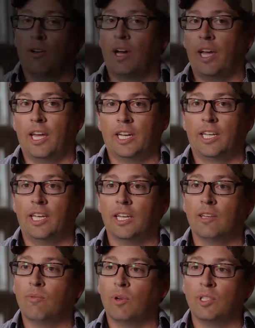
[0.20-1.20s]
know, I had a
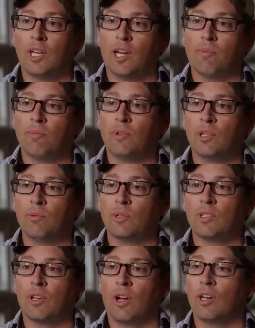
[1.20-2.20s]
kid one time who
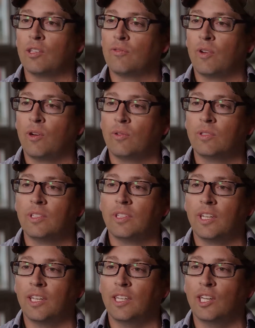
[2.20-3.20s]
was on his phone
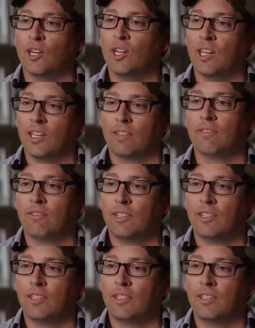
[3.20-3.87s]
during a